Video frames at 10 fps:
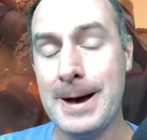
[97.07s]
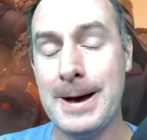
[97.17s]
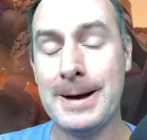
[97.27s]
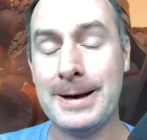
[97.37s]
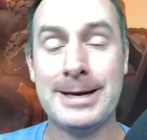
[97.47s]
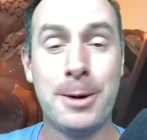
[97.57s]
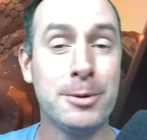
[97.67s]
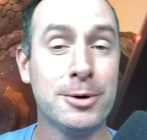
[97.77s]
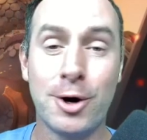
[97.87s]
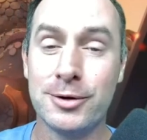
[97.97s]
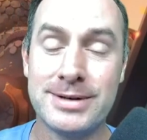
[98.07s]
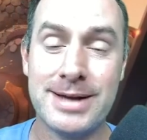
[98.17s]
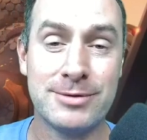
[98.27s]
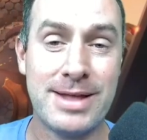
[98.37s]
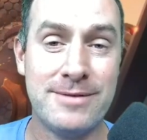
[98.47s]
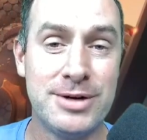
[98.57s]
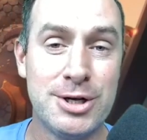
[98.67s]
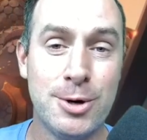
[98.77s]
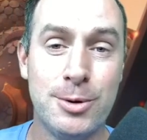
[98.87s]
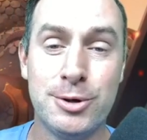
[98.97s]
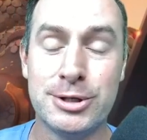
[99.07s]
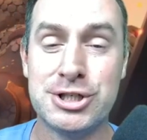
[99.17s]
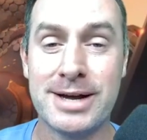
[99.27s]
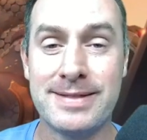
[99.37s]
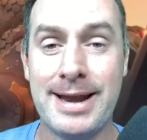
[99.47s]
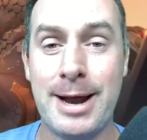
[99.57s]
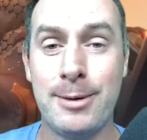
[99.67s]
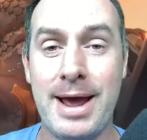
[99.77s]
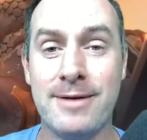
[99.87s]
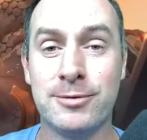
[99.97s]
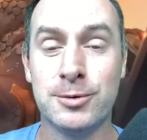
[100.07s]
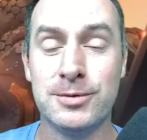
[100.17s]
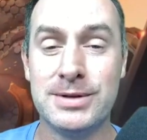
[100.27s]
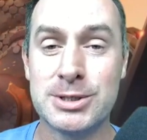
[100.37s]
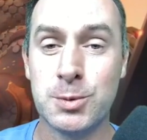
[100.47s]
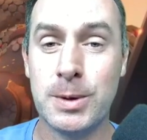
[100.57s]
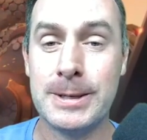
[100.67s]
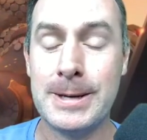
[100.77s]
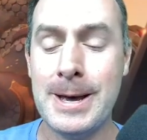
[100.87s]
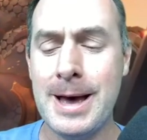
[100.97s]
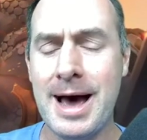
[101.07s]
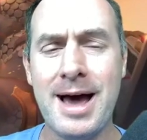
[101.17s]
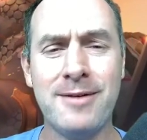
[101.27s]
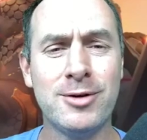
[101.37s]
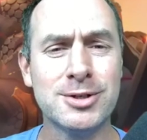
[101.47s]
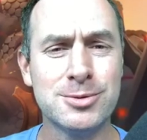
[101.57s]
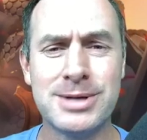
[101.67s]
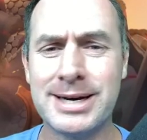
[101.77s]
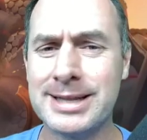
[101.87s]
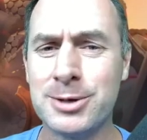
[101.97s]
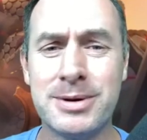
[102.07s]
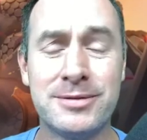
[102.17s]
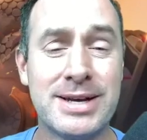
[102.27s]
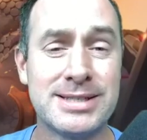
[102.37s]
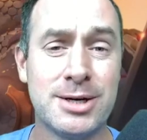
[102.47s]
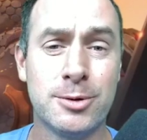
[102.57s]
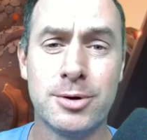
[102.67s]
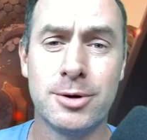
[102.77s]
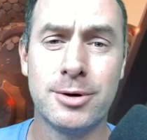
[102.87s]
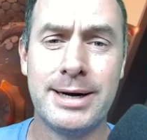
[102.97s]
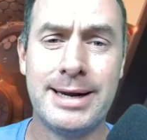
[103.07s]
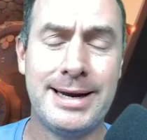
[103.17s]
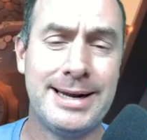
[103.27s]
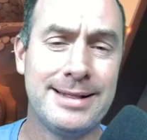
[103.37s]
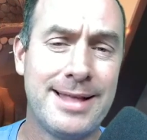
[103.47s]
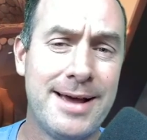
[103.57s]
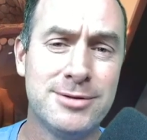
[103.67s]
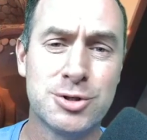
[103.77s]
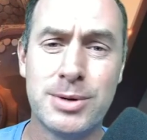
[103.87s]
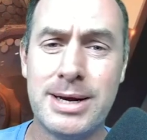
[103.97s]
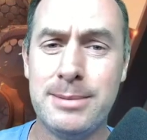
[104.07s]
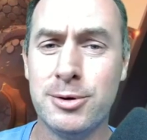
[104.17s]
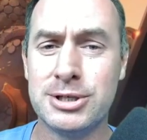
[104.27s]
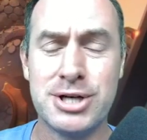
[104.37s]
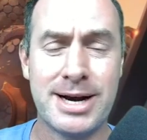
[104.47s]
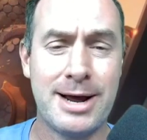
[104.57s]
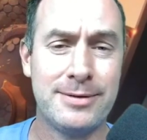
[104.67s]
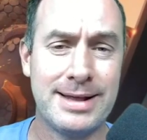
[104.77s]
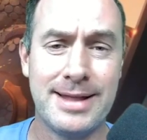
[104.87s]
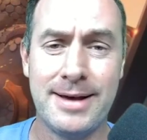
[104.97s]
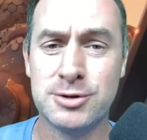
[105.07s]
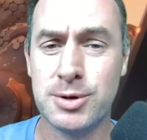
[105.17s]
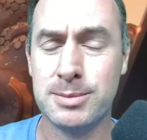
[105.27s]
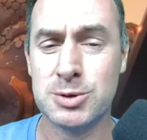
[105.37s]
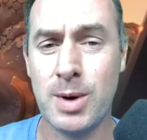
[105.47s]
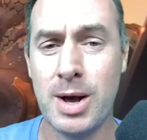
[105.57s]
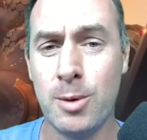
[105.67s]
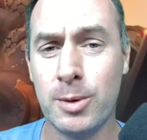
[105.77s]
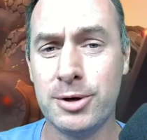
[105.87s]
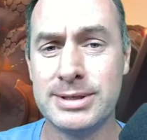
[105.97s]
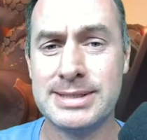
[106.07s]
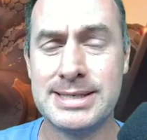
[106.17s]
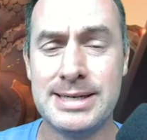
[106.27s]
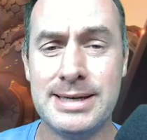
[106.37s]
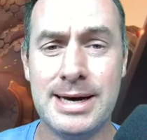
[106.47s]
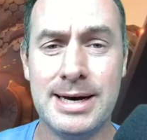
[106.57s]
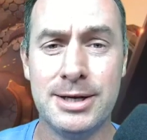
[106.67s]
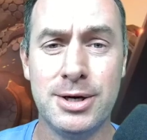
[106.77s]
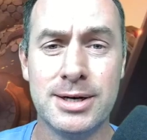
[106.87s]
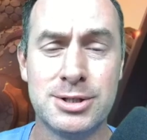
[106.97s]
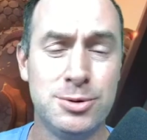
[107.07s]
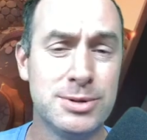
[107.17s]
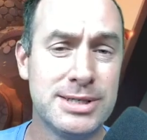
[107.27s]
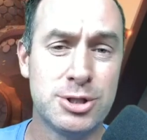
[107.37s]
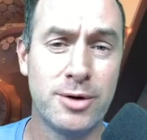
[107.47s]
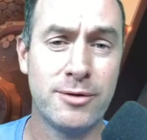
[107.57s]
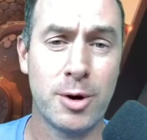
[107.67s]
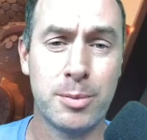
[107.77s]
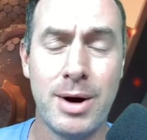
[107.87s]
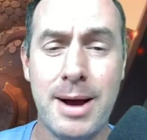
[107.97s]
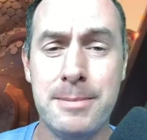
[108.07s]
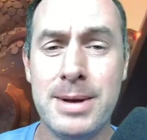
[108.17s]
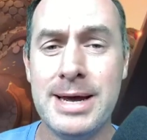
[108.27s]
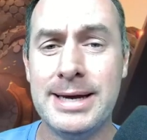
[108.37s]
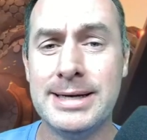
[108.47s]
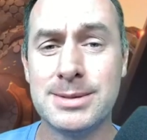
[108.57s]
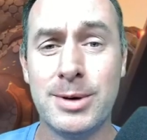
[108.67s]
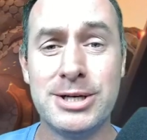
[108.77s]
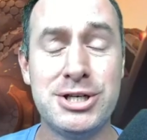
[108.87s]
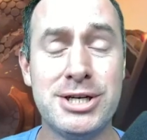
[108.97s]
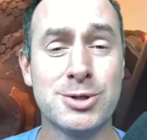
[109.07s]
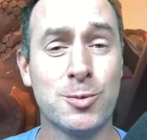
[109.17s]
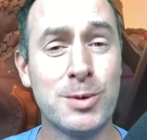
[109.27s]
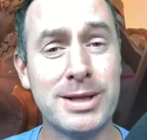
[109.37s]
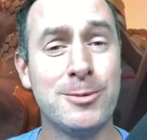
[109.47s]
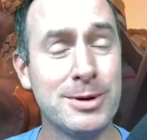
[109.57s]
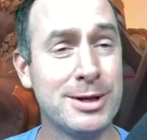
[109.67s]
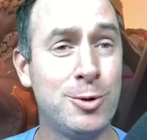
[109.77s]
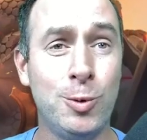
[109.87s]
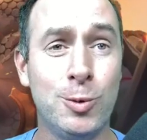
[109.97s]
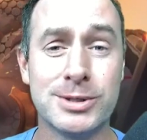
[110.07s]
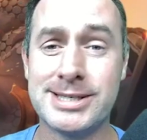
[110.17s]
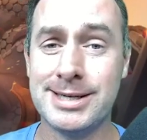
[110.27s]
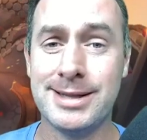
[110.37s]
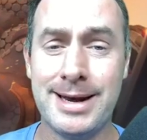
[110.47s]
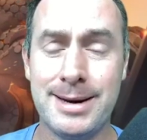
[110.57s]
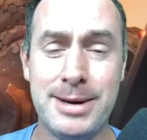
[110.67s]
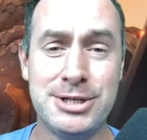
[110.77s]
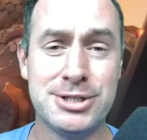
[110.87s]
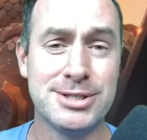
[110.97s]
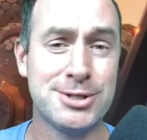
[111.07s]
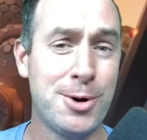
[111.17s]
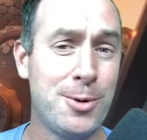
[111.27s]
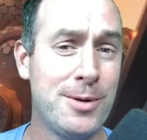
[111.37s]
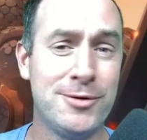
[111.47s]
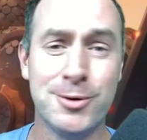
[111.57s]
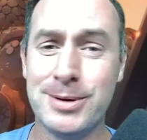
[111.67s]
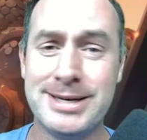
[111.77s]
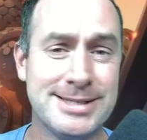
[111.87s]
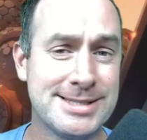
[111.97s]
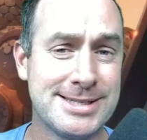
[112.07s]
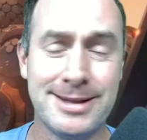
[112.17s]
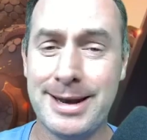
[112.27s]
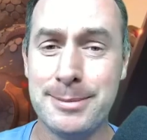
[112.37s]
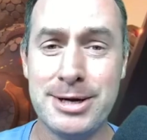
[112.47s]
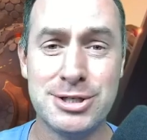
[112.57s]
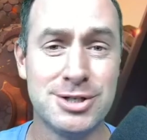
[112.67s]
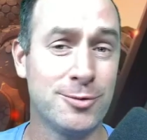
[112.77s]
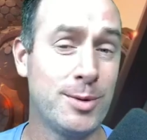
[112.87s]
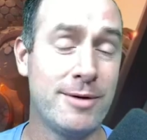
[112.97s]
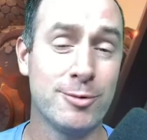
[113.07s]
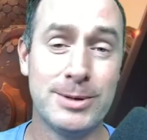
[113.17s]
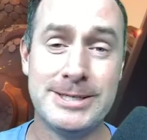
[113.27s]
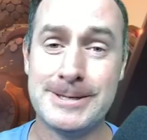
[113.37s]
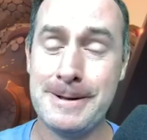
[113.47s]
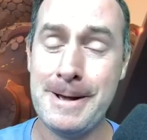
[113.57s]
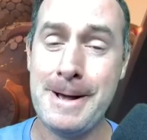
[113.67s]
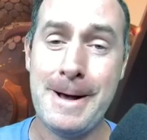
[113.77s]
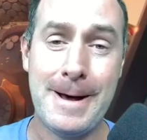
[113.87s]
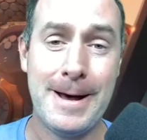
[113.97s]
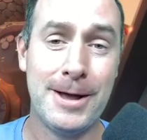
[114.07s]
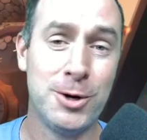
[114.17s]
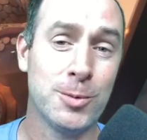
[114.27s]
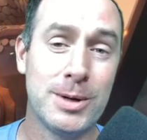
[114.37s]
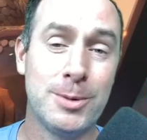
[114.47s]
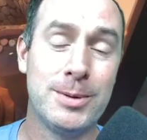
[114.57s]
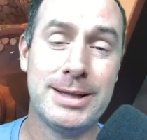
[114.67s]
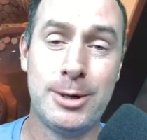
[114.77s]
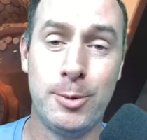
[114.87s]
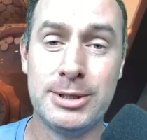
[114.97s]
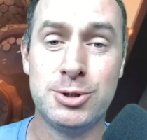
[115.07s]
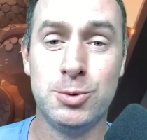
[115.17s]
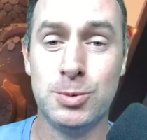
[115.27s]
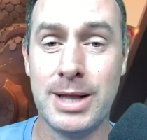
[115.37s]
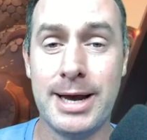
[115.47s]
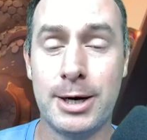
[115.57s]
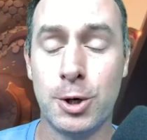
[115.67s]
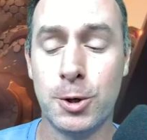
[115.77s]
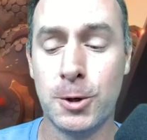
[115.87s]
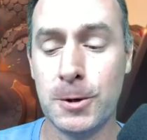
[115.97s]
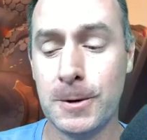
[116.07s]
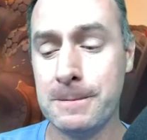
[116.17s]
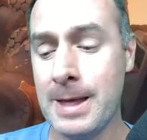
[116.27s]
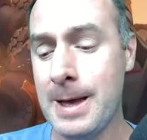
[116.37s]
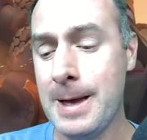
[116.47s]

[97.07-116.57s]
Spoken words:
Again, I'll put a card at the top for that video, and you can check that out after this one. I've also done a little bit of testing with her in a live stream. You can check out that live stream as well, where you can see us using Joan of Arc Prime in some ways. She has a really, really cool skill animation, so if you're into skill animations for whatever reason, you're really, really going to like her.